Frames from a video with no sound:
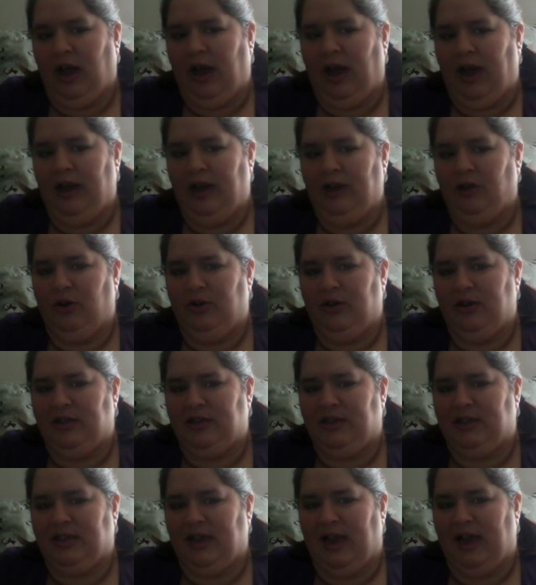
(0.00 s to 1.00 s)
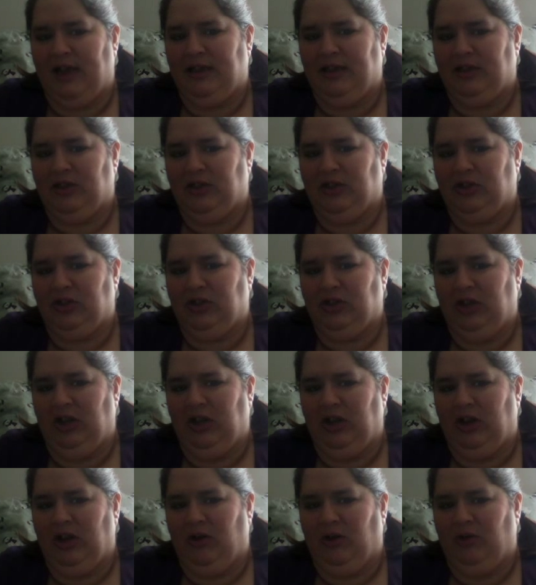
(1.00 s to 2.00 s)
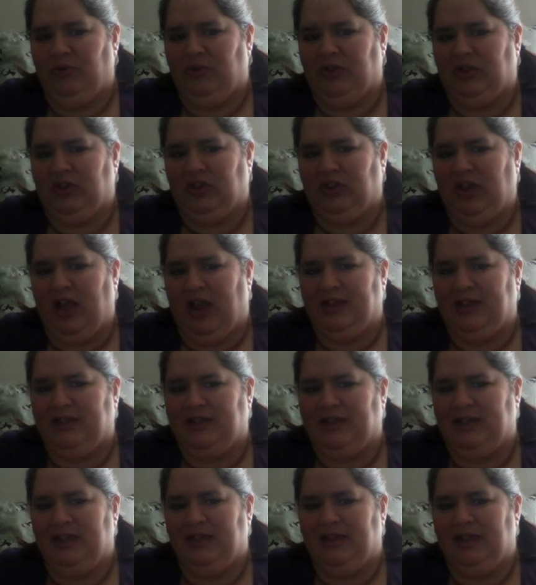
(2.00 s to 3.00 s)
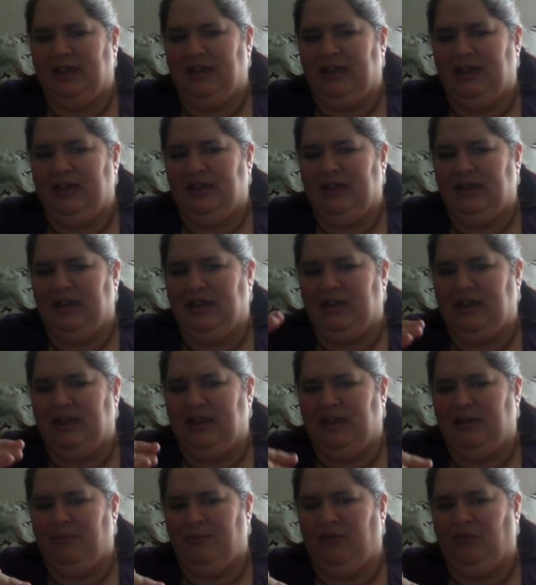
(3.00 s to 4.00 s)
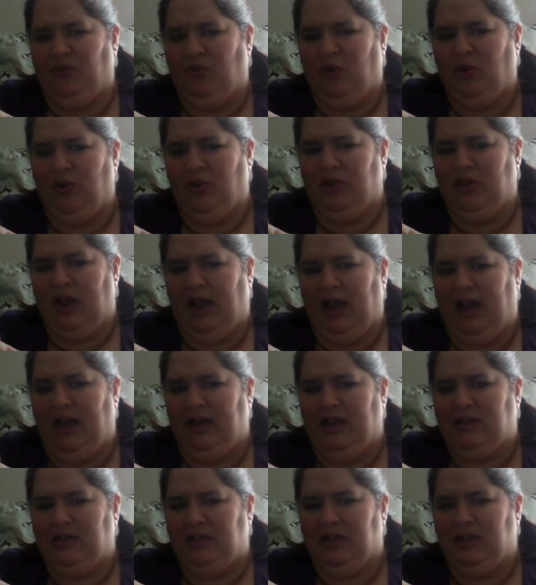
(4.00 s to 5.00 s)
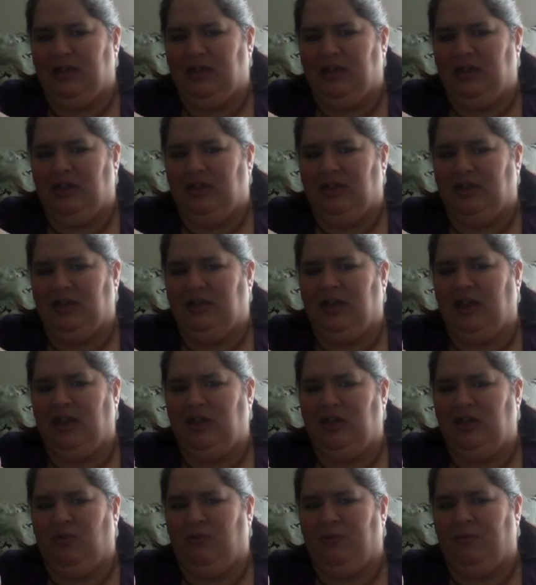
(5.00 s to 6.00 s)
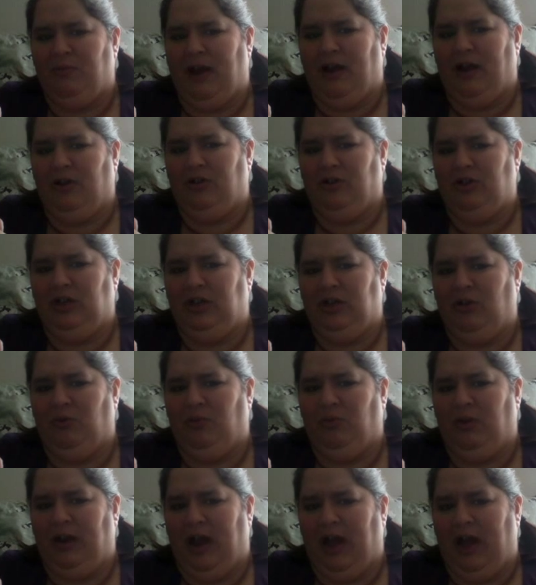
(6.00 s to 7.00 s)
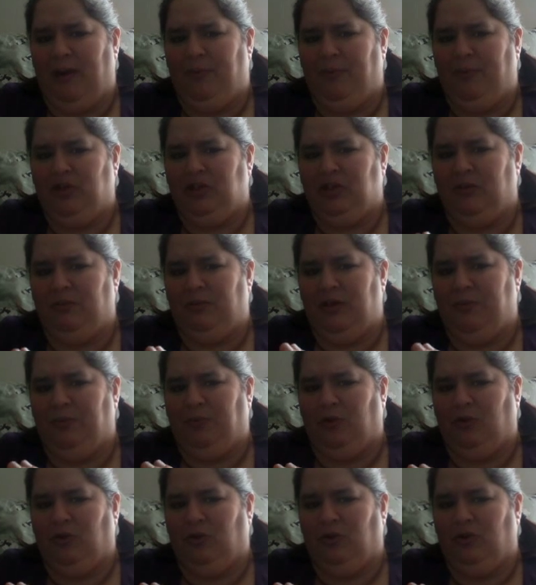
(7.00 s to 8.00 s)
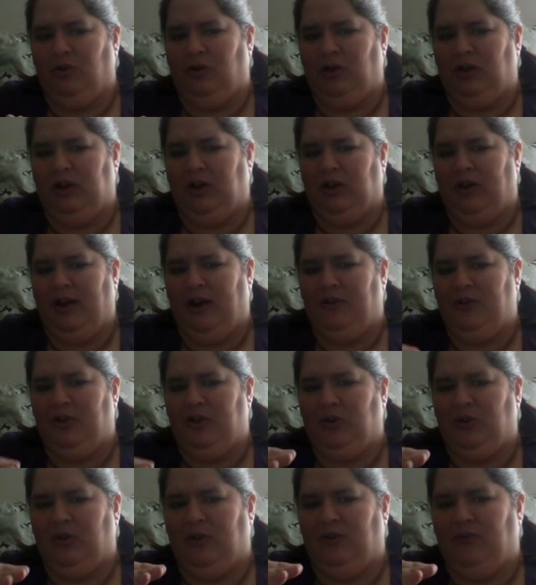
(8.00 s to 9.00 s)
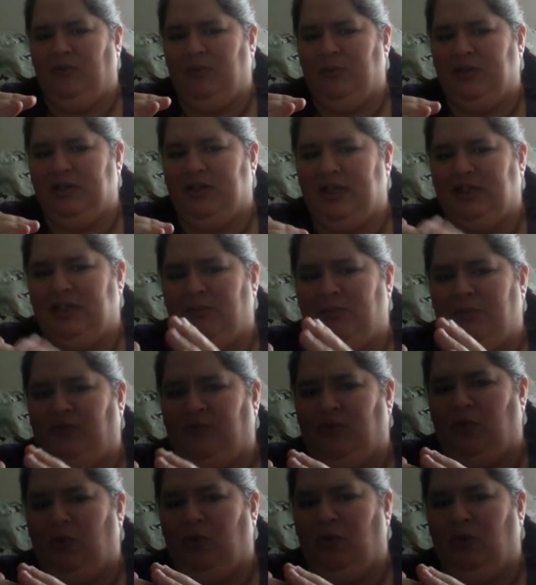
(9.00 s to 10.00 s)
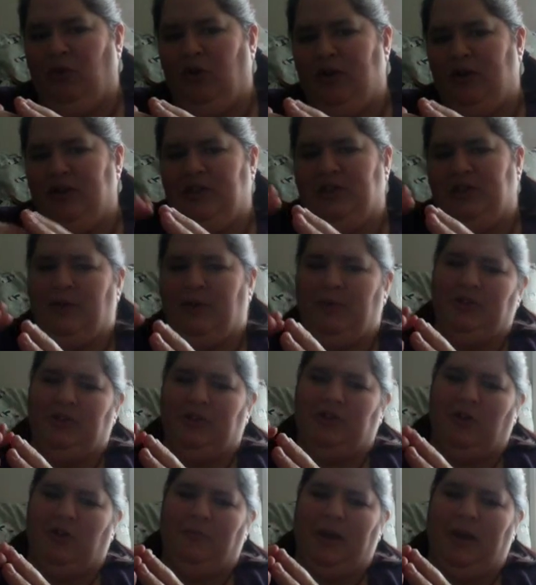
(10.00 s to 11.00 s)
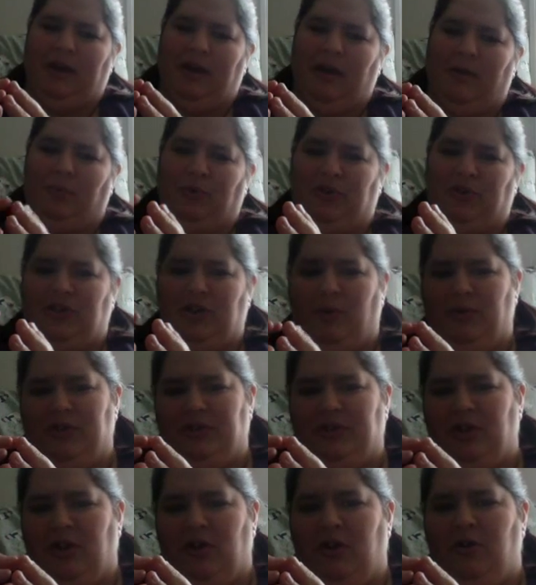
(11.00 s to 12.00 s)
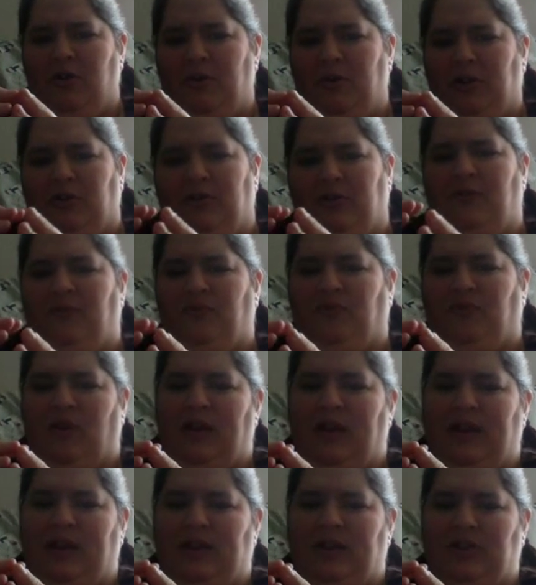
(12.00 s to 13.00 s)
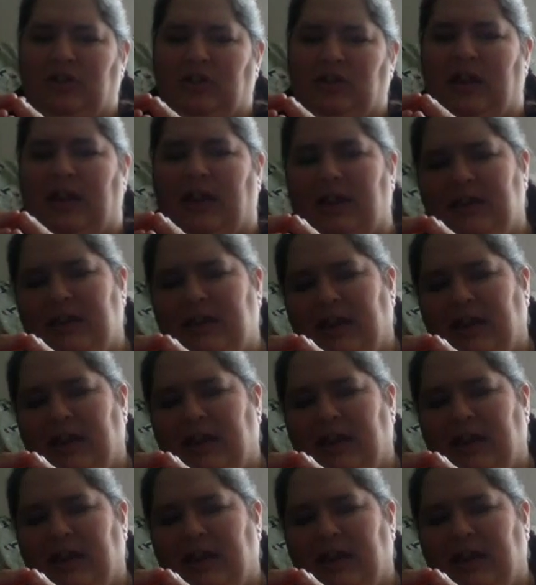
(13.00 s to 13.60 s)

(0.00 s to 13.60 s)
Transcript: I noticed that, you know, that season, the season before that, they tell you about, you know, what happened to the people, you know, how they're doing from the season before, and did so-and-so make up with so-and-so, and are they friends, do they get